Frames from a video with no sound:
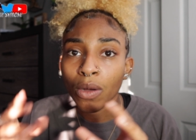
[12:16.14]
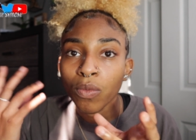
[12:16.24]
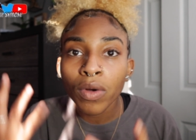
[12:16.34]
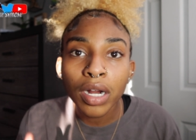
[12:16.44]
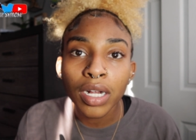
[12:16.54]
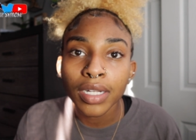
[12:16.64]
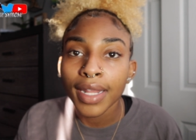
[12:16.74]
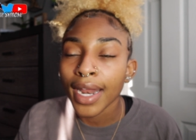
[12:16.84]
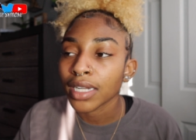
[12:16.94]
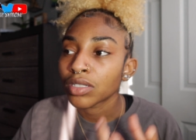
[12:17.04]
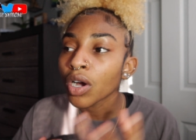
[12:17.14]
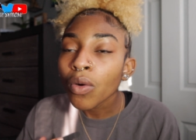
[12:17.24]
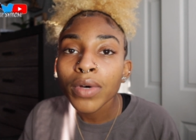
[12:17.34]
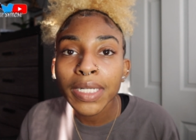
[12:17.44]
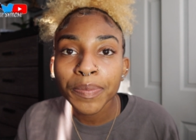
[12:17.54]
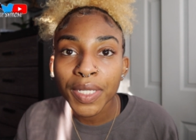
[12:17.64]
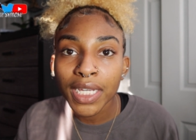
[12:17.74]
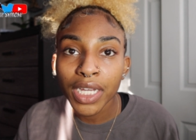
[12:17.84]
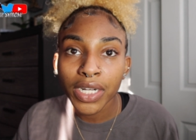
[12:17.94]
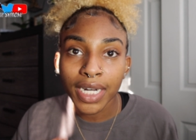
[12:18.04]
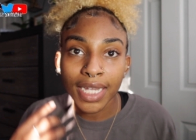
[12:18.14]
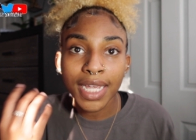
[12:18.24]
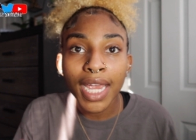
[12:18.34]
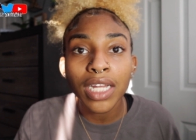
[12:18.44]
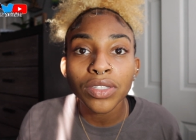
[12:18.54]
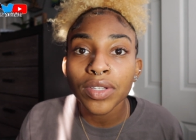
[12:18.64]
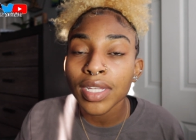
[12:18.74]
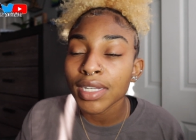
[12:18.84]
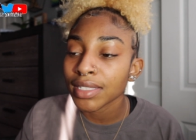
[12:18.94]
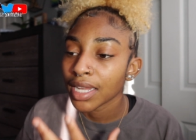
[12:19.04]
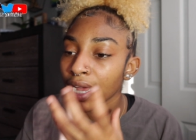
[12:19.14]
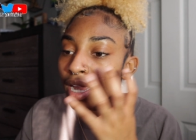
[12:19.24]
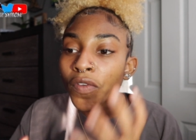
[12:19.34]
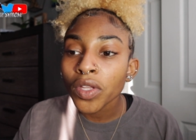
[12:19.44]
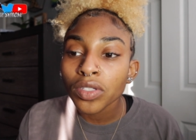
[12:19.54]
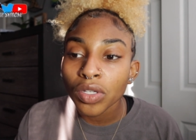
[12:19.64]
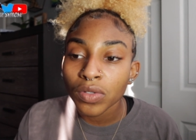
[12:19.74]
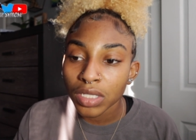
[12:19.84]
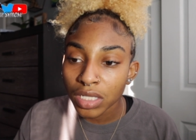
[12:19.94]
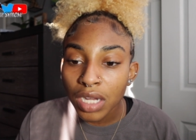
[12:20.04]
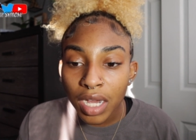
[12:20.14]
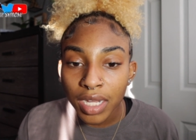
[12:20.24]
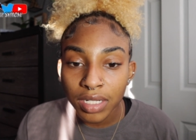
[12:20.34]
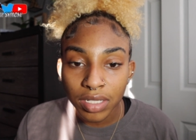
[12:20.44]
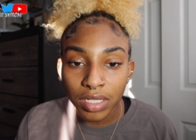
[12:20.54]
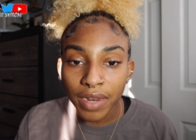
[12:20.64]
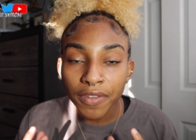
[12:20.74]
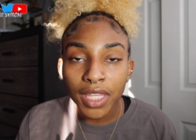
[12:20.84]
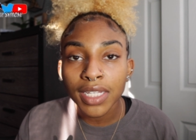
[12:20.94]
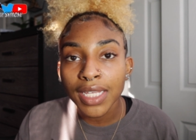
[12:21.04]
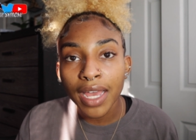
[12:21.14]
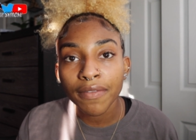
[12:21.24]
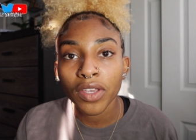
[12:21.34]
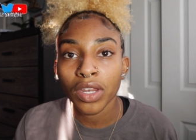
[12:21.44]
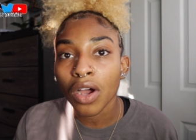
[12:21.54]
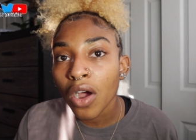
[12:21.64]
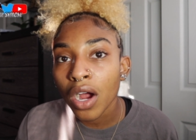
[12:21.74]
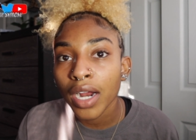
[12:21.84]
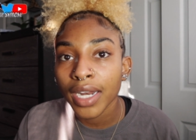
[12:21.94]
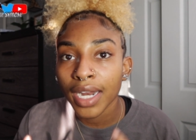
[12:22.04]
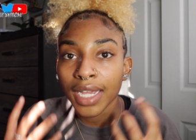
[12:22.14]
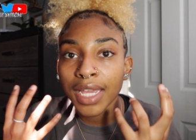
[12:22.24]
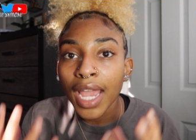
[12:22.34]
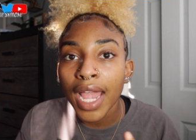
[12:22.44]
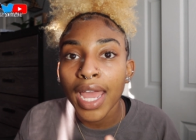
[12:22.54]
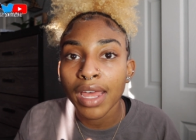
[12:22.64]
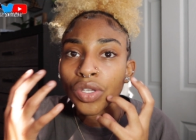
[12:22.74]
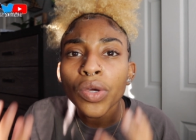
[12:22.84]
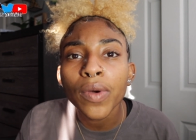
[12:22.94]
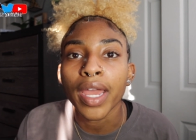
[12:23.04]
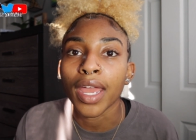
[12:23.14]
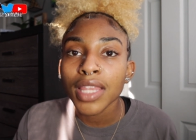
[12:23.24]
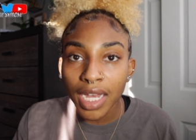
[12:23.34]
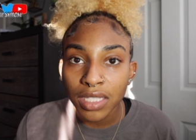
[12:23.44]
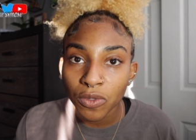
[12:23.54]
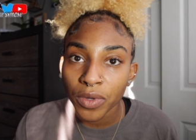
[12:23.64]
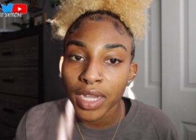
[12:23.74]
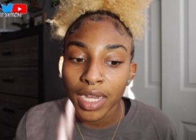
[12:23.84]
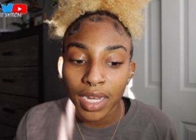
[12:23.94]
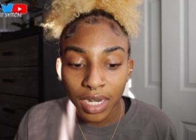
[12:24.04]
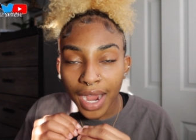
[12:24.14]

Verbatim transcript: at work, that I don't want to be here and I can't do this and I feel so stuck and everything's heavy and hard and I can't do it. That That's when